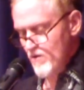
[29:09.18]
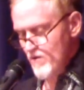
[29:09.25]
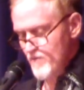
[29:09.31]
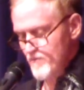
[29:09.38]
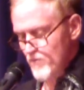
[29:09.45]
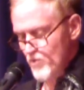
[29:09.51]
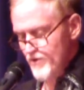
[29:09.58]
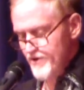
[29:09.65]
All
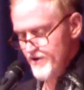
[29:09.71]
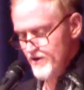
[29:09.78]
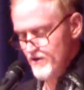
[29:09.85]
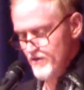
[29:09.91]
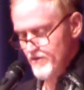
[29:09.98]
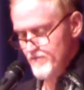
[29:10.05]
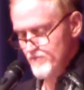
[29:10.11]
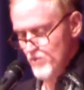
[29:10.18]

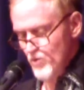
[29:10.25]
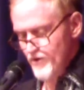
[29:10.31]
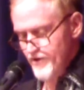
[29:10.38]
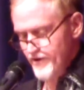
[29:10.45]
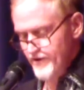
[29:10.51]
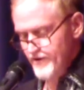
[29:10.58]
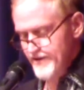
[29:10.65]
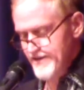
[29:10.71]
morning, the
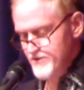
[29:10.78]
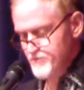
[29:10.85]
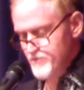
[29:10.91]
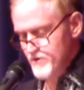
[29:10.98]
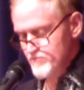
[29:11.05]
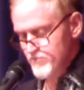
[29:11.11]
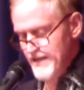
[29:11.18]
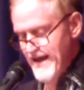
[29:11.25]
morning has
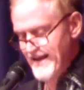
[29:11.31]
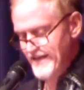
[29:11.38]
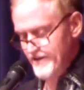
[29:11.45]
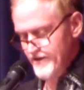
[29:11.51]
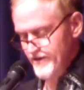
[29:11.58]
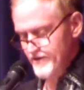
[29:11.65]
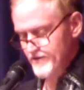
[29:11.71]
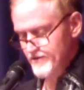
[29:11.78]
been
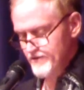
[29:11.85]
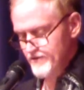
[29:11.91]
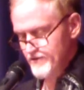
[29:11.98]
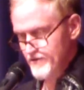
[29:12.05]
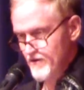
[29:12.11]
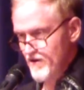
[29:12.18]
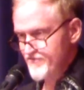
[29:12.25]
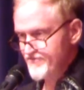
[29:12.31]
blackening,
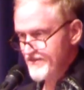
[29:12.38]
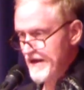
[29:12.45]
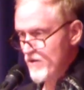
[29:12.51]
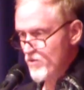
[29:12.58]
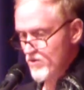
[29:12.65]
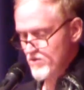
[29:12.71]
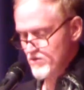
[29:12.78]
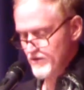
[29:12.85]
a
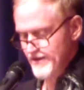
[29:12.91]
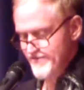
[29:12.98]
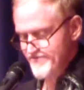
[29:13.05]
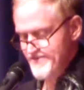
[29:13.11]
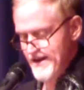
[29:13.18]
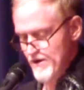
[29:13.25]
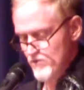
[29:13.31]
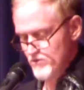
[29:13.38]
flower
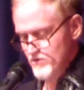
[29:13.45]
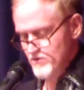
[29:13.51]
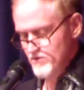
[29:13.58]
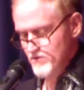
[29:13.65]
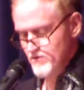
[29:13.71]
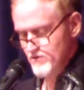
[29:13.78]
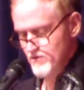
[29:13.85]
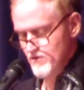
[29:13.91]
left out.
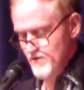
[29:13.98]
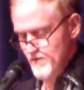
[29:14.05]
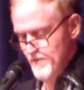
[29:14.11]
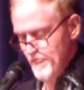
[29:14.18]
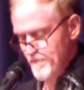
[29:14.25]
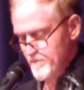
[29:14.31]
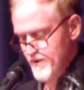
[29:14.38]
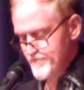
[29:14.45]

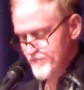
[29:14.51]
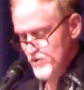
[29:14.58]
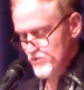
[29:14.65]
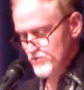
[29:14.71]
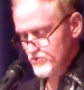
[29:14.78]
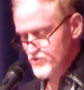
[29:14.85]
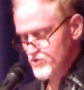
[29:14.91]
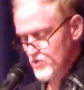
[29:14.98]
My
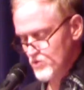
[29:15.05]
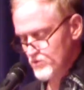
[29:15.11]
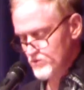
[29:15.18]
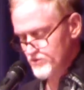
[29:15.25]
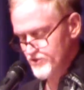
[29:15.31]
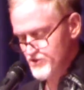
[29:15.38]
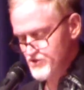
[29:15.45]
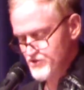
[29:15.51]
bones
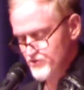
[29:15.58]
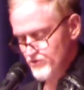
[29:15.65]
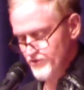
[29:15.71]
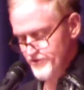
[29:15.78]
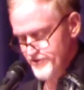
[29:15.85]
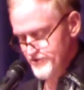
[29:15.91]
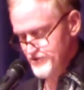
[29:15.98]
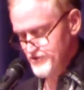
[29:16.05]
hold a
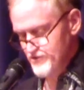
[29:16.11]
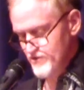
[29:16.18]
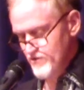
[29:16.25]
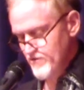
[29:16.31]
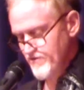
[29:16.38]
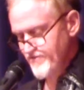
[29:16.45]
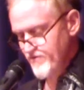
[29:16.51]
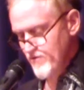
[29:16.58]
stillness, the